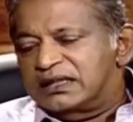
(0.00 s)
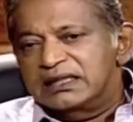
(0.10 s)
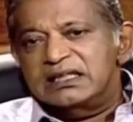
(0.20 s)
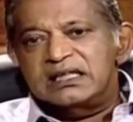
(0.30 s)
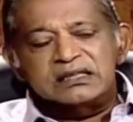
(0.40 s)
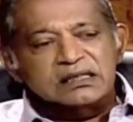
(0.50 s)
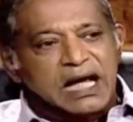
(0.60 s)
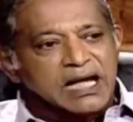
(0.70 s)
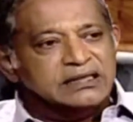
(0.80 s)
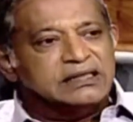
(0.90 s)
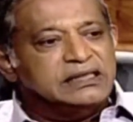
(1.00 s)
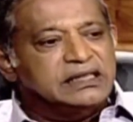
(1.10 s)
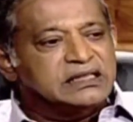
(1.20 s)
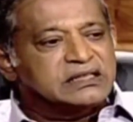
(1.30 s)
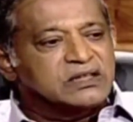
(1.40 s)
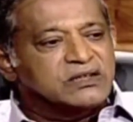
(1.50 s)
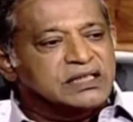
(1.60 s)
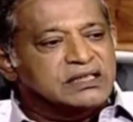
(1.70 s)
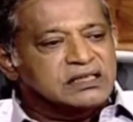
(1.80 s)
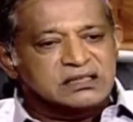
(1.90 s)
Mm. The Aragalaya's
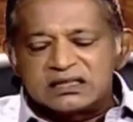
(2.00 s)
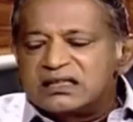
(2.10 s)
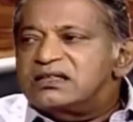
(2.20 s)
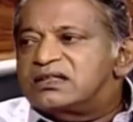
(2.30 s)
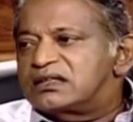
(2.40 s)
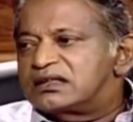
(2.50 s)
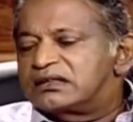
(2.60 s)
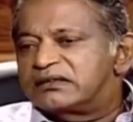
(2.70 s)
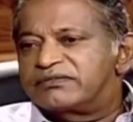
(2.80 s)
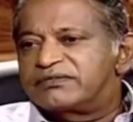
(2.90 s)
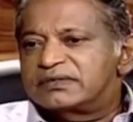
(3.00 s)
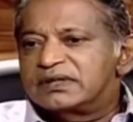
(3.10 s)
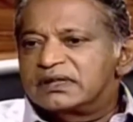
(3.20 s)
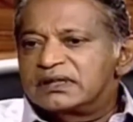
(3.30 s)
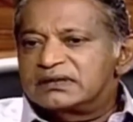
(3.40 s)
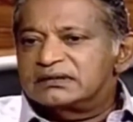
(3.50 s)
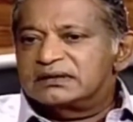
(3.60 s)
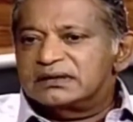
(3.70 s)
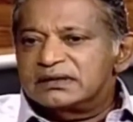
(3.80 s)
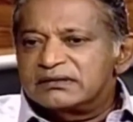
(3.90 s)
great distinction, the, f the,
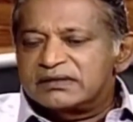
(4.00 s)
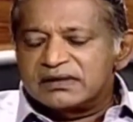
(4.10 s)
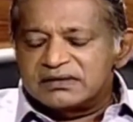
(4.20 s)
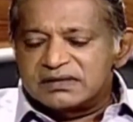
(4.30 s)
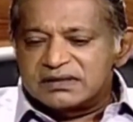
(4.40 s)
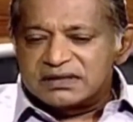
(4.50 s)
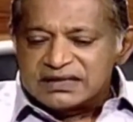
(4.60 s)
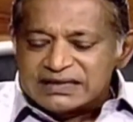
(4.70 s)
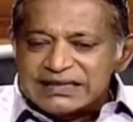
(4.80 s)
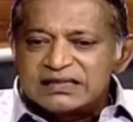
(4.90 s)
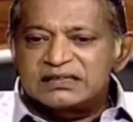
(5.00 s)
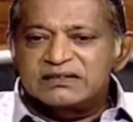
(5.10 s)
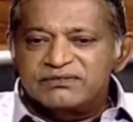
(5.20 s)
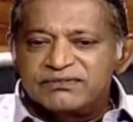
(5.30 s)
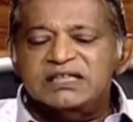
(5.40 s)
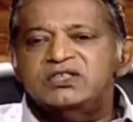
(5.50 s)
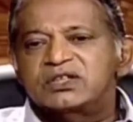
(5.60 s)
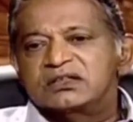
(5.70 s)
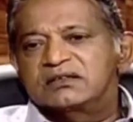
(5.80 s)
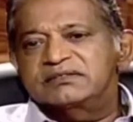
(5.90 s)
the, the, the distinctive
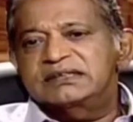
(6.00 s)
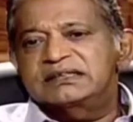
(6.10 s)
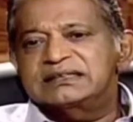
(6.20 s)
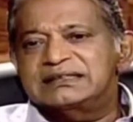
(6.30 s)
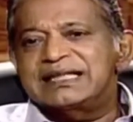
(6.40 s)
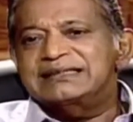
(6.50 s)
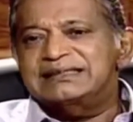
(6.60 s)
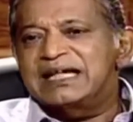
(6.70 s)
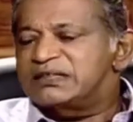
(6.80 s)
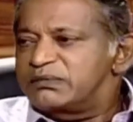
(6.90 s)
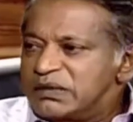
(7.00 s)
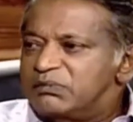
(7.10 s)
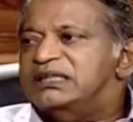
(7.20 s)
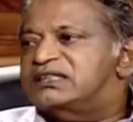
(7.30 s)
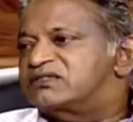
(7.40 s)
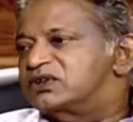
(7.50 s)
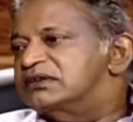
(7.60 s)
feature of it is that it has been peaceful.